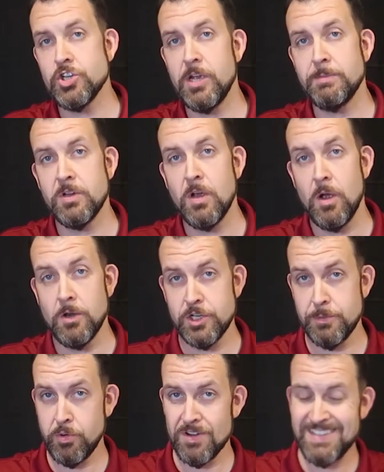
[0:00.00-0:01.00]
shipped
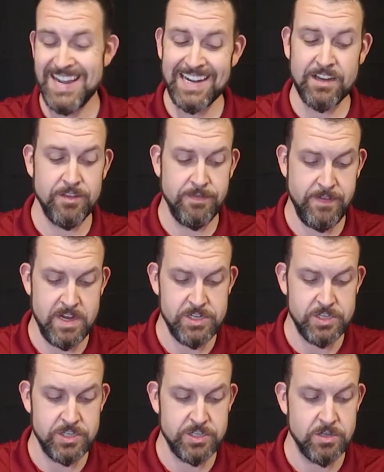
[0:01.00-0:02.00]
to protect the
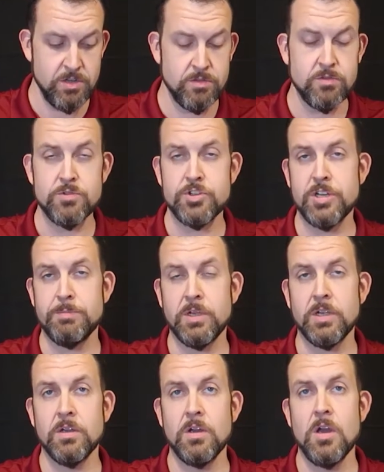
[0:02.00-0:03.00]
faces through
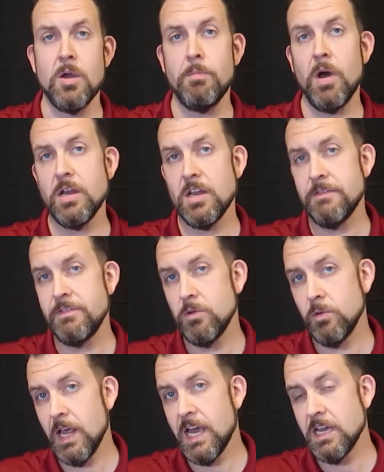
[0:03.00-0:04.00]
shipping, but if
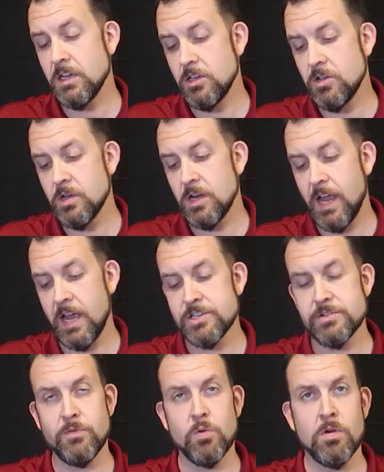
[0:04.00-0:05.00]
you'd like, you can
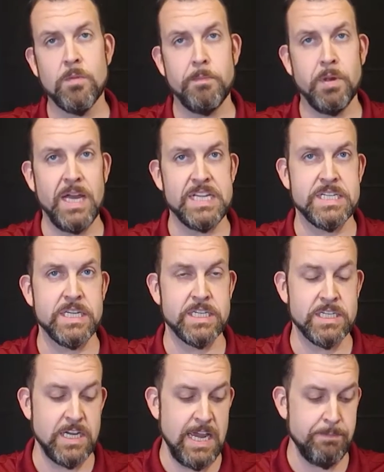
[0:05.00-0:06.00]
ask for
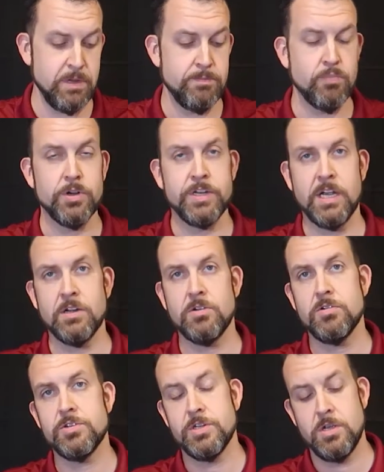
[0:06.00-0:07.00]
plastic snap-in
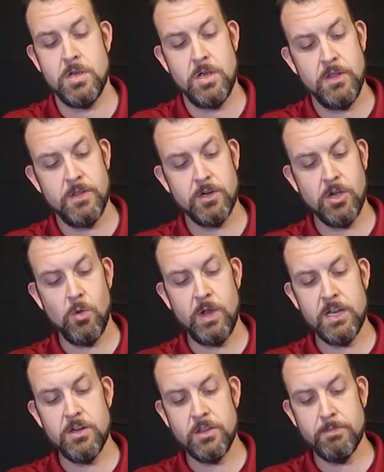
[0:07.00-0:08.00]
protectors that go
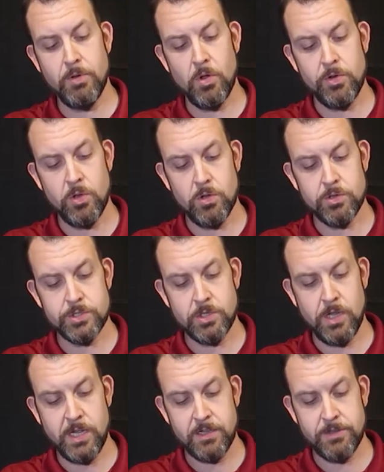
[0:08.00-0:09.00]
into the bolt holes
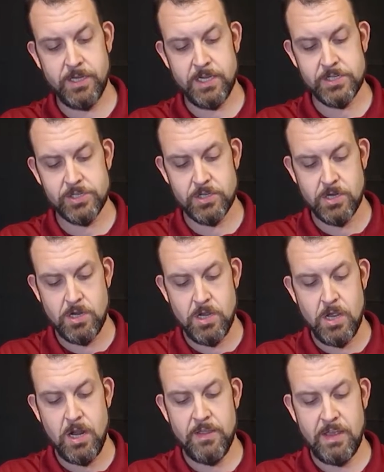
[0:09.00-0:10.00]
like this,
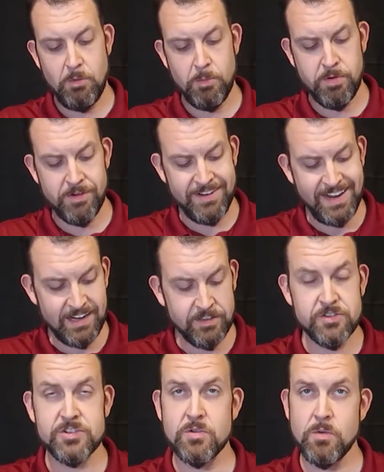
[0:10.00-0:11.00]
and they will
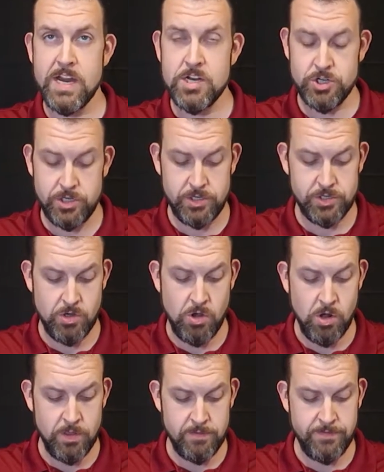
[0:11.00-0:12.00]
protect the serrations
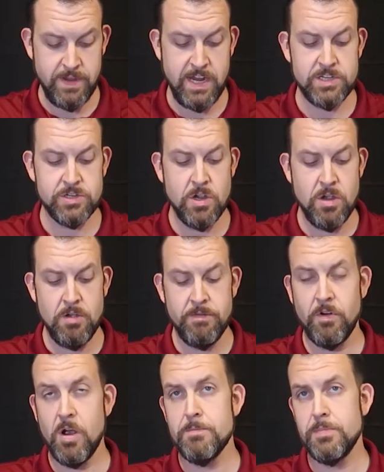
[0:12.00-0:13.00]
on the face
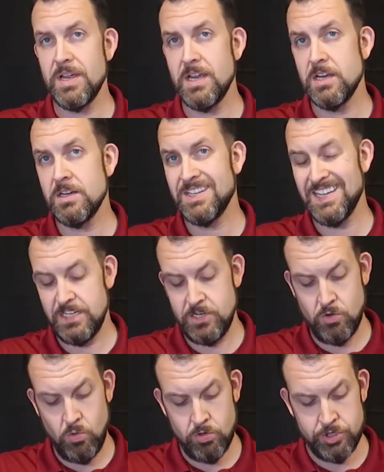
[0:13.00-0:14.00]
from being
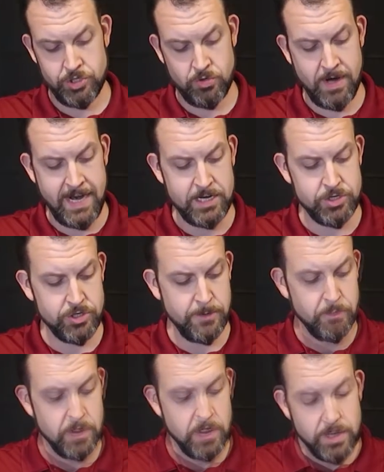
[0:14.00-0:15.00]
dented or scratched.
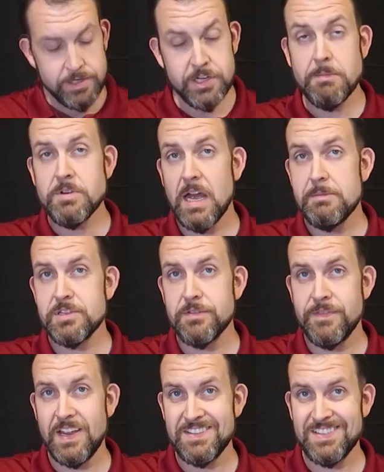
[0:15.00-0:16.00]
Sometimes the
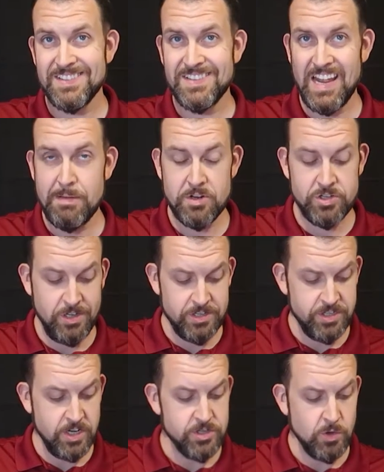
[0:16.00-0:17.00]
face is damaged
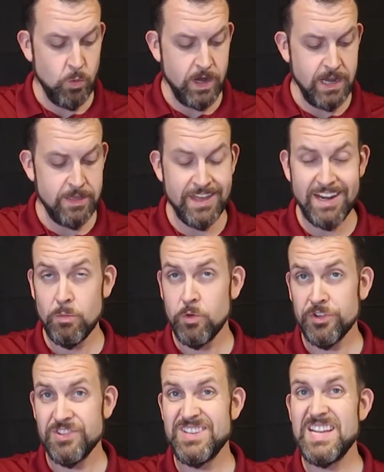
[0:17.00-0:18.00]
in such a way that it
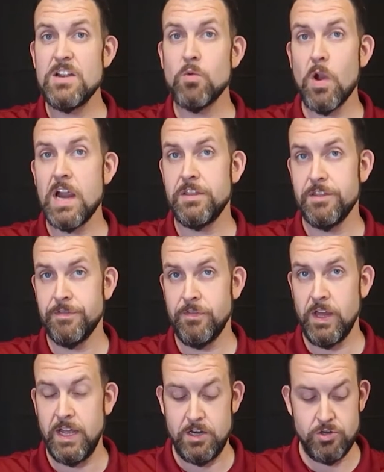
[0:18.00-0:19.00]
will derate the
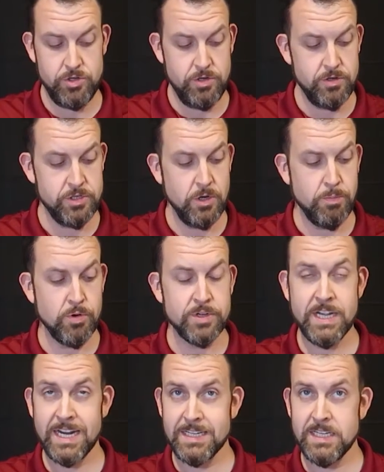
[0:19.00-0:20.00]
flange, so
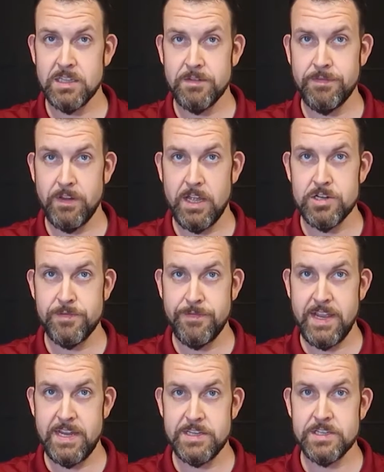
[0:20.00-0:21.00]
protecting the flange
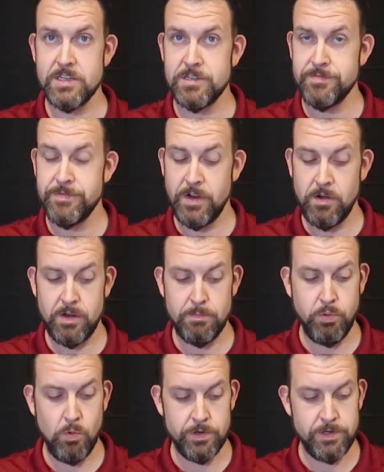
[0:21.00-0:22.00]
face is very
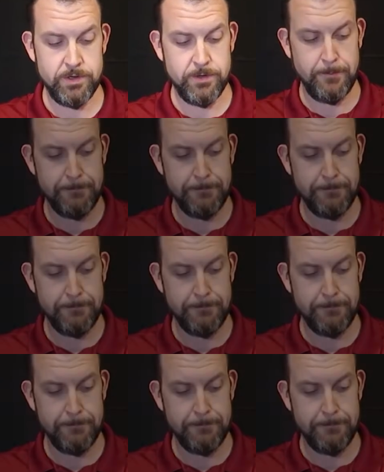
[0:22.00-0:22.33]
important.